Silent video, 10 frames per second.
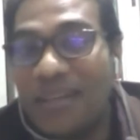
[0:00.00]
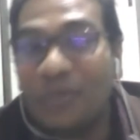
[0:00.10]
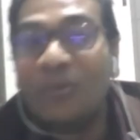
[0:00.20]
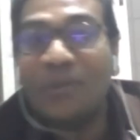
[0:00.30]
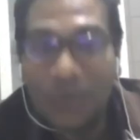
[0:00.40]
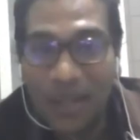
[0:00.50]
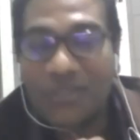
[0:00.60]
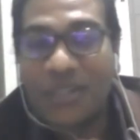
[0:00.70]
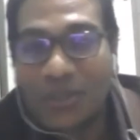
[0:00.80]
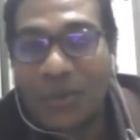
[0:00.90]
but you you
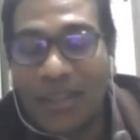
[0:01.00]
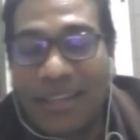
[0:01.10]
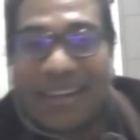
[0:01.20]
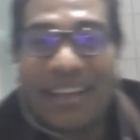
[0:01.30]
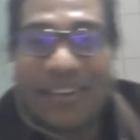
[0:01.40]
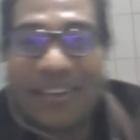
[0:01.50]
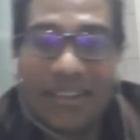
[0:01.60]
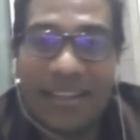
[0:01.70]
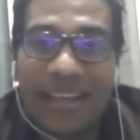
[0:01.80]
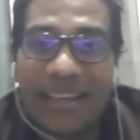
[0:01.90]
actually told that like on
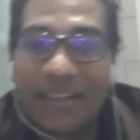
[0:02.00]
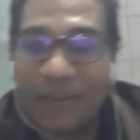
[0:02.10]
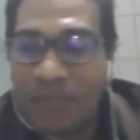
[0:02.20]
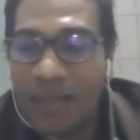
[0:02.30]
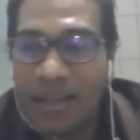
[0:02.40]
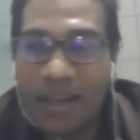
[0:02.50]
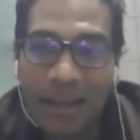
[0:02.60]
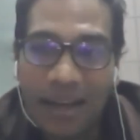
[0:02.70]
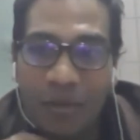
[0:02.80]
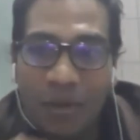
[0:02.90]
like uh,
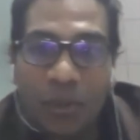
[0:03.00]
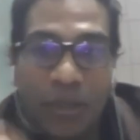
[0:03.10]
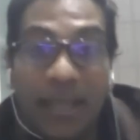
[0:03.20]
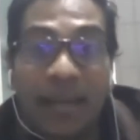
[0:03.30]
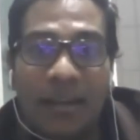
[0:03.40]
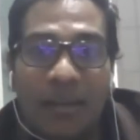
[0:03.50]
uh, I want to hear